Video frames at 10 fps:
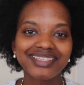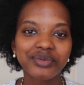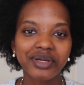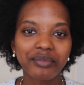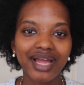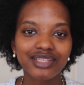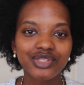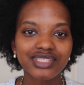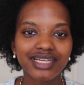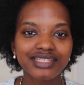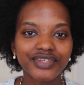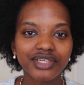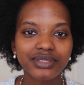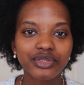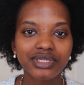Guys, welcome back. So today's
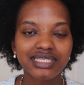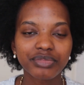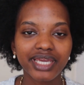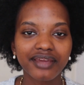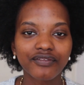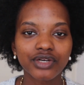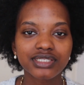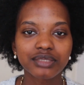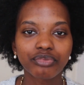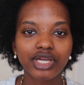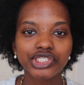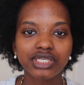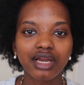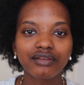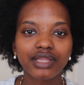video is going to be a first
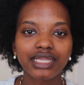impression of